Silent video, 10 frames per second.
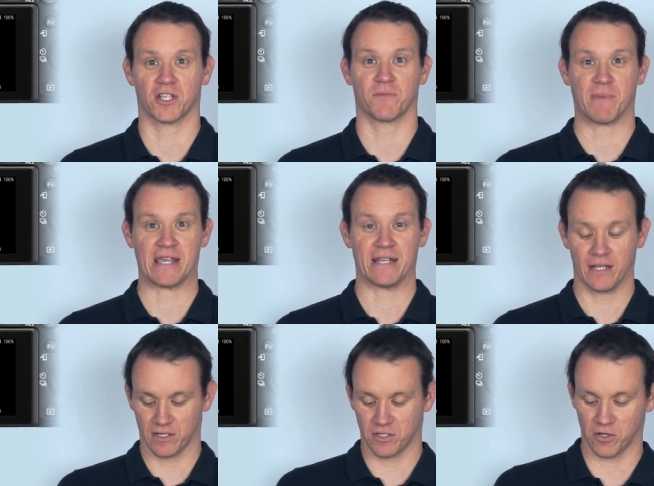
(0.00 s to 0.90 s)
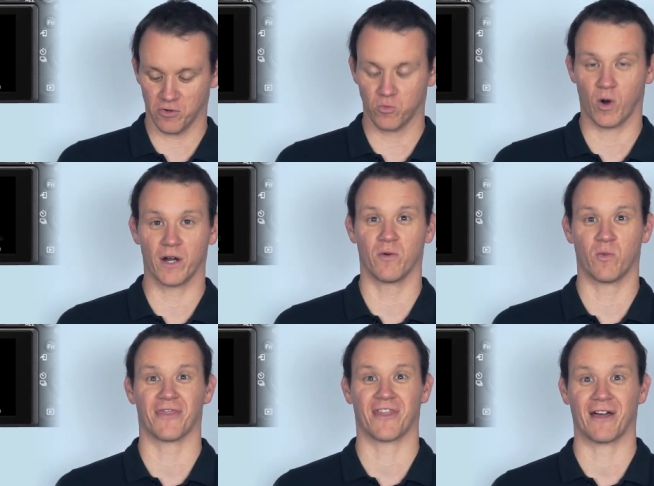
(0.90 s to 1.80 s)
speed to one
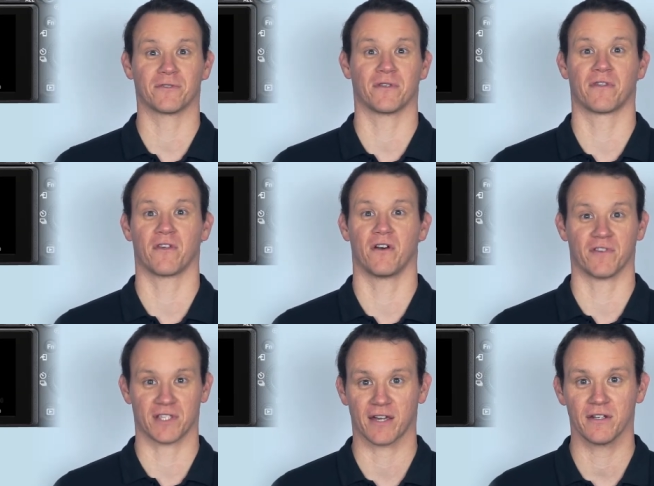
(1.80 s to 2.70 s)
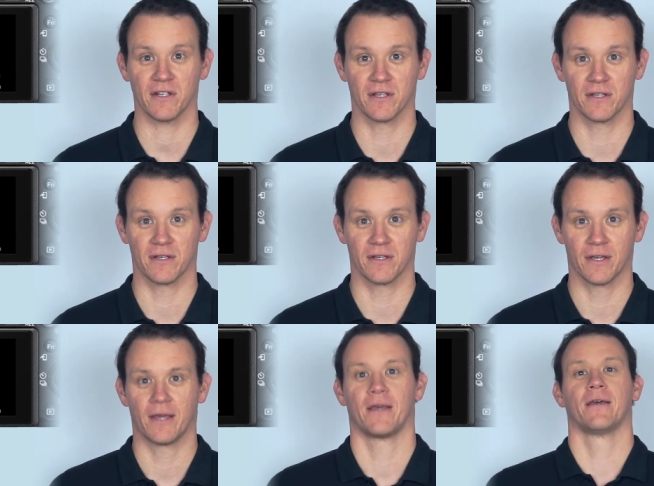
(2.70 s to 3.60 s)
one thousandth of a second.
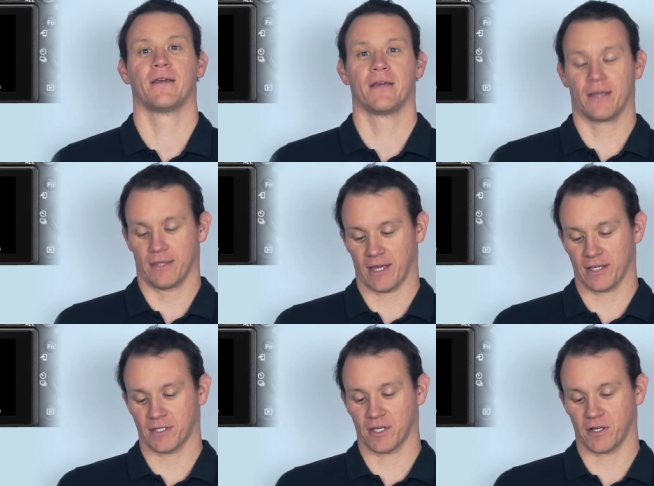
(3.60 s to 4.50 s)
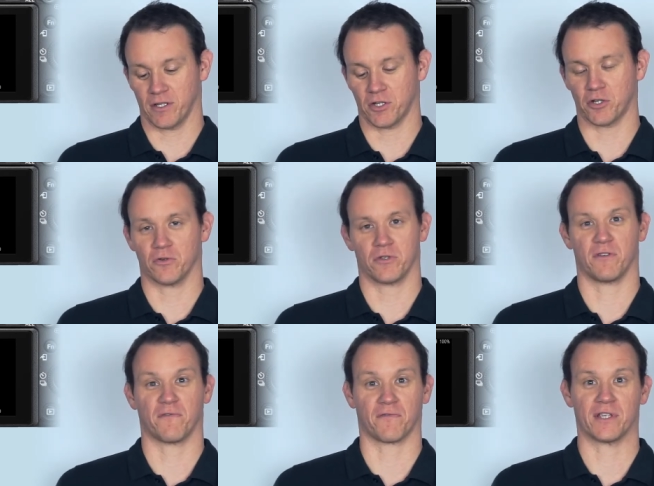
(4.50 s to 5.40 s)
That's going to ensure that
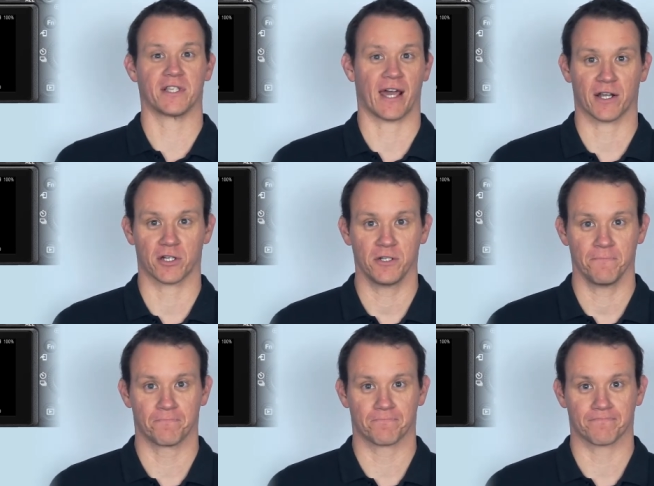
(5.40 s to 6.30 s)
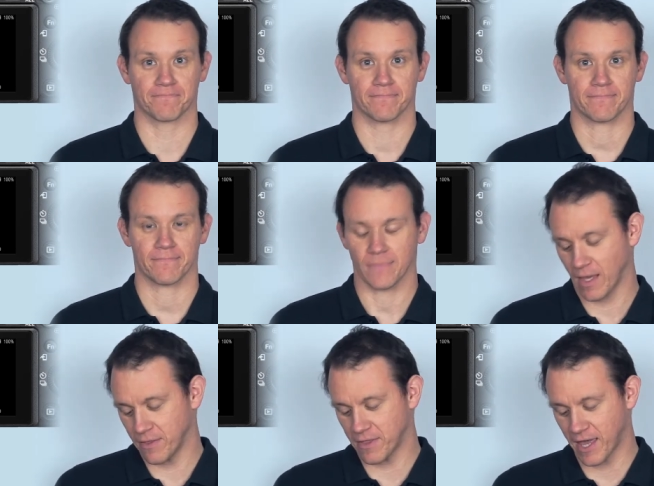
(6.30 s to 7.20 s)
you freeze the action.
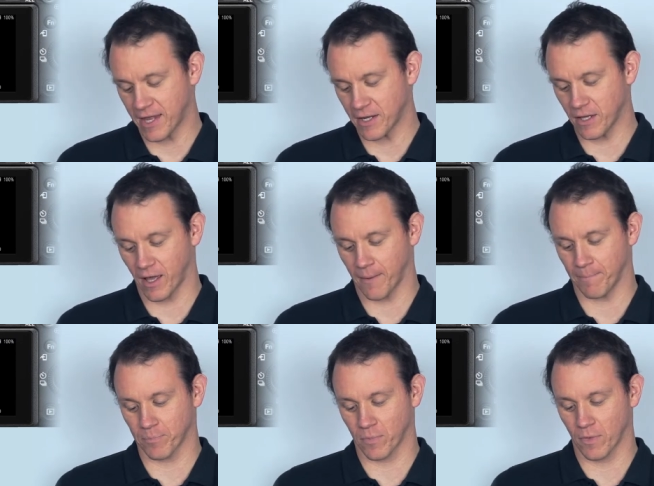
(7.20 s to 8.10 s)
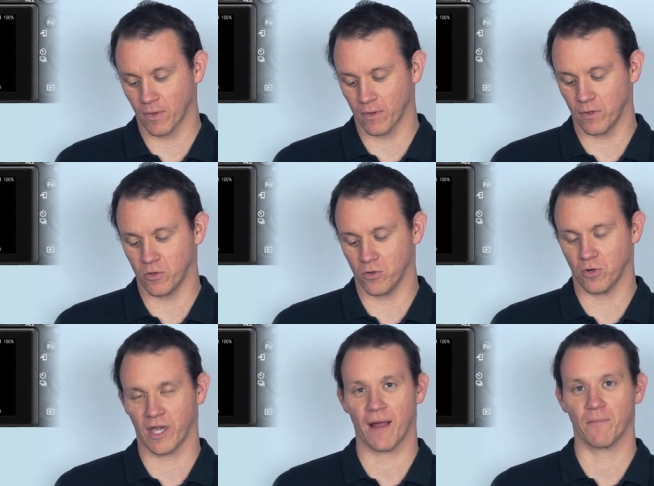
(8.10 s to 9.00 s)
Then um,
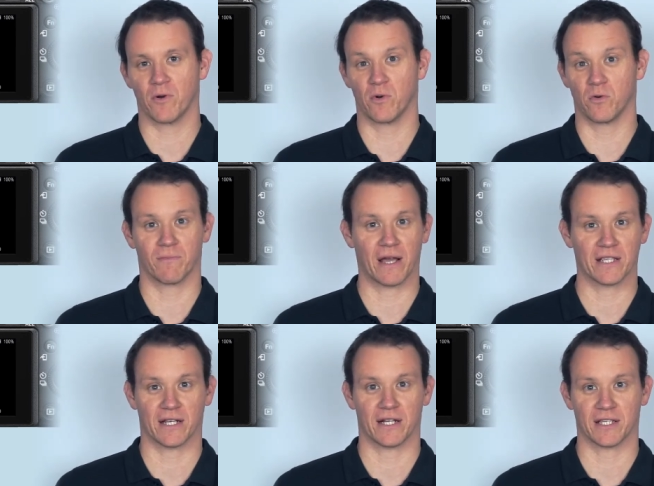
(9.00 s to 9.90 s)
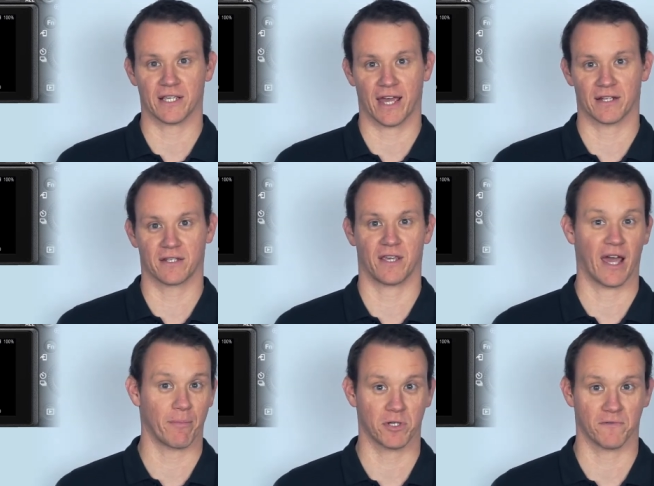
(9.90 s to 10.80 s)
your camera will automatically set the
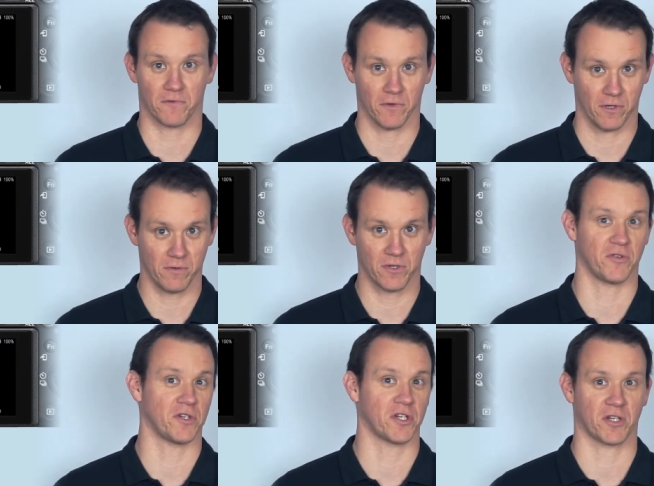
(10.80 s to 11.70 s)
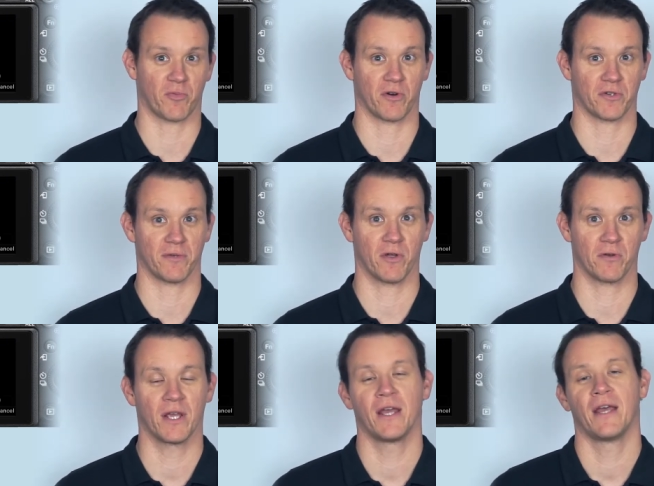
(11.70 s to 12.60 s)
aperture for you because you're in shutter priority mode